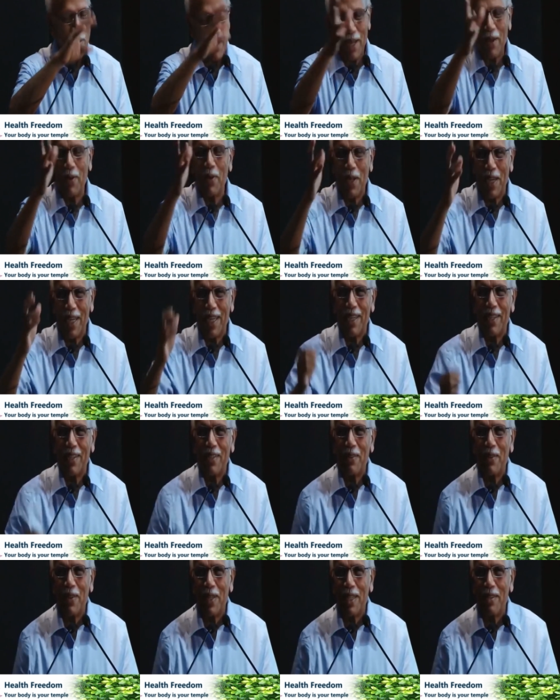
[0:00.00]
Okay,
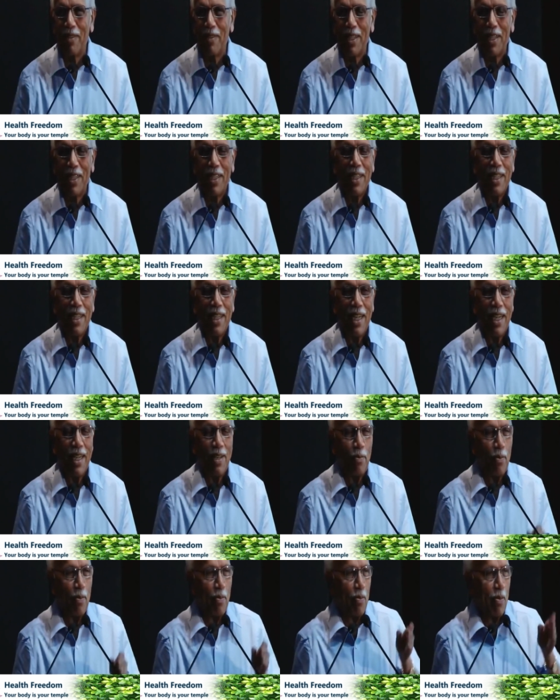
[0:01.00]
whatever.
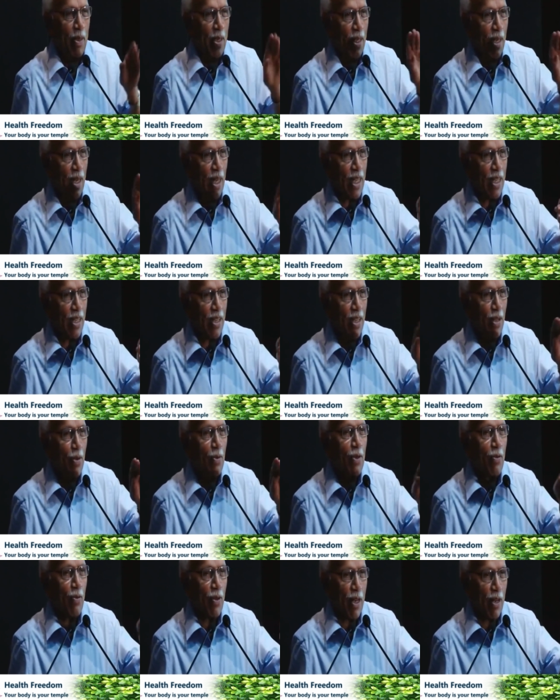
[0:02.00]
But the last
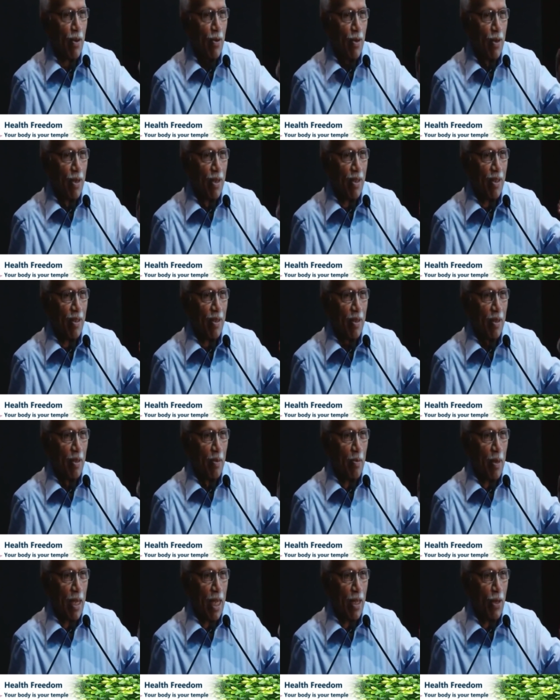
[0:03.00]
thing was very good.
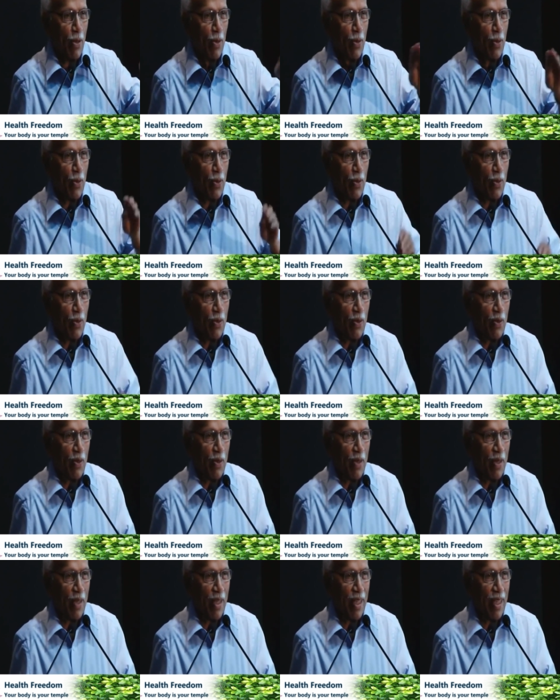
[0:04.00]
Mango,
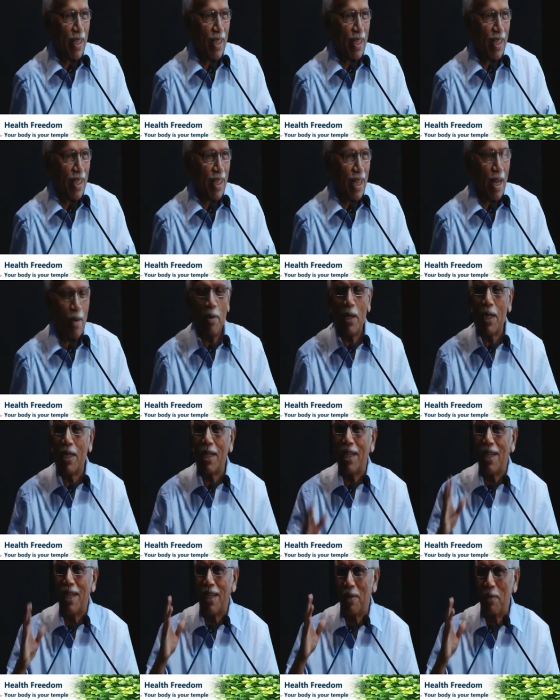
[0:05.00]

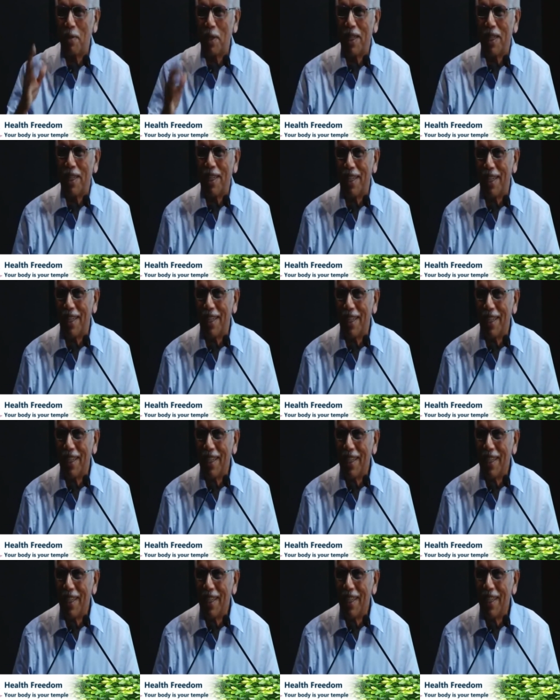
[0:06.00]
Amarkand.
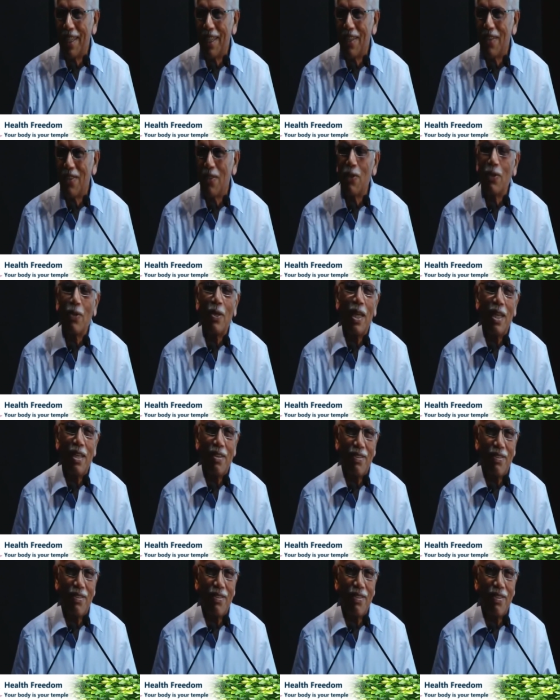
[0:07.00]
So
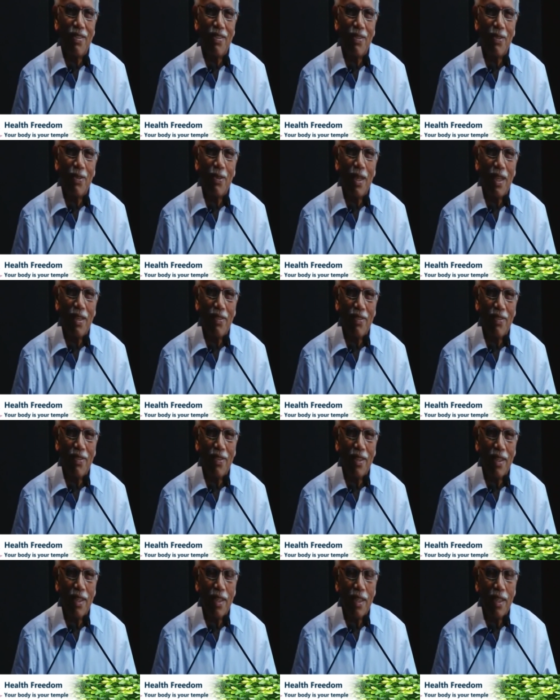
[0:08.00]

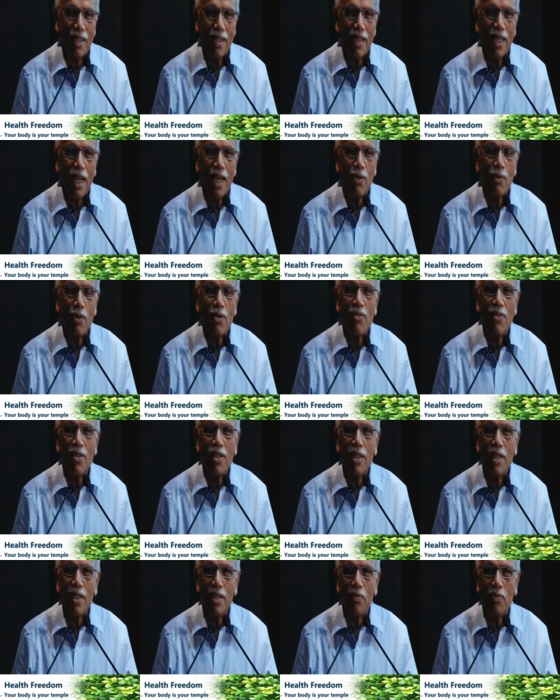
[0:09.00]
nice. That was
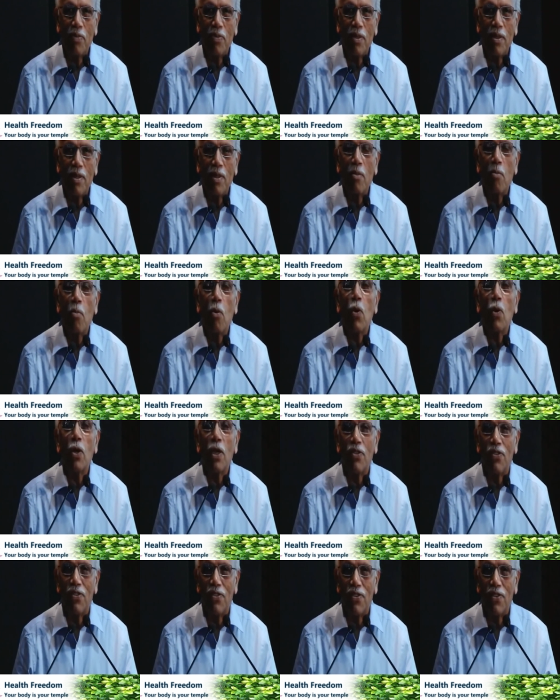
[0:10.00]
the
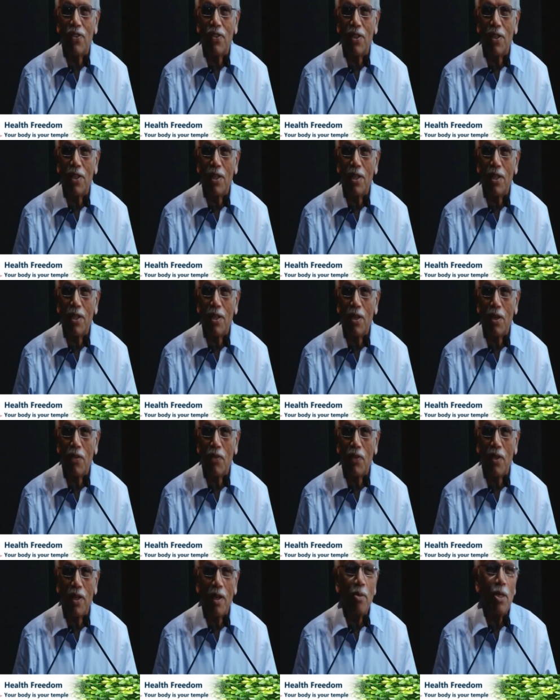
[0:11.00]
bonus
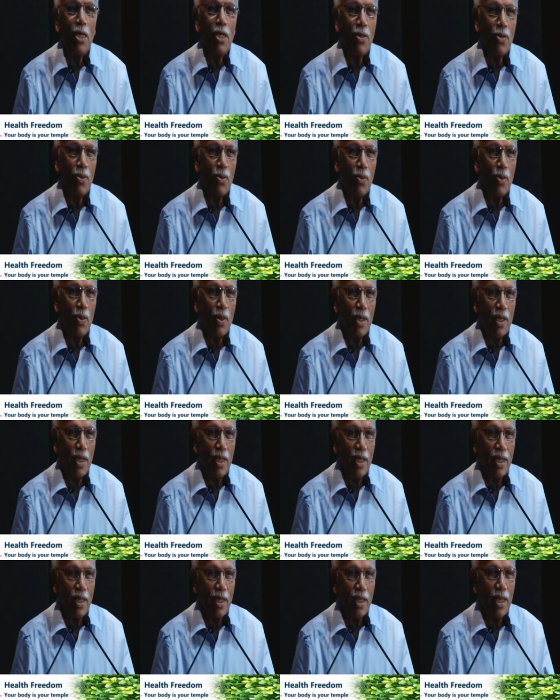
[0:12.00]
of coming to
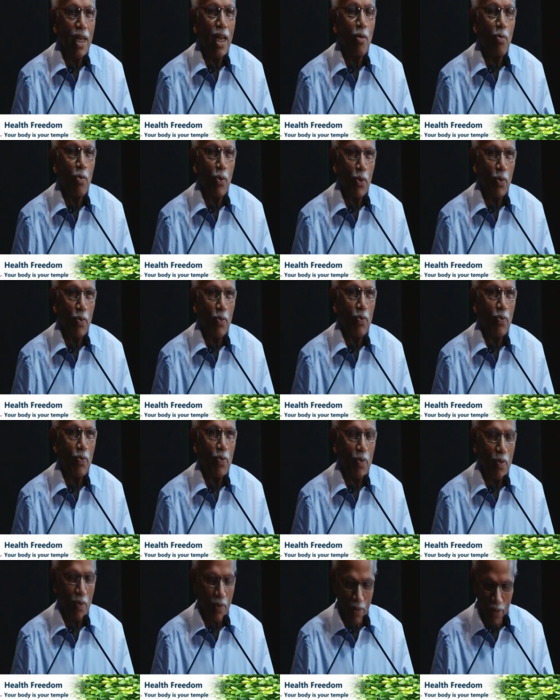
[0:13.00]
Nagpur.
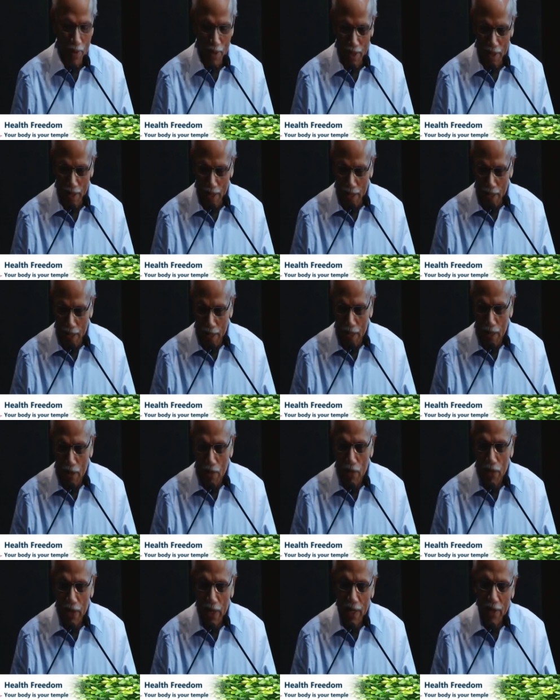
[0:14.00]

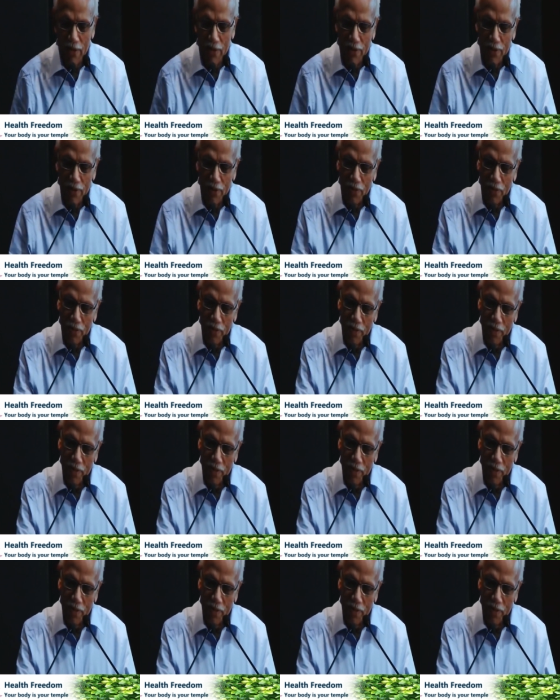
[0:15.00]
Friends,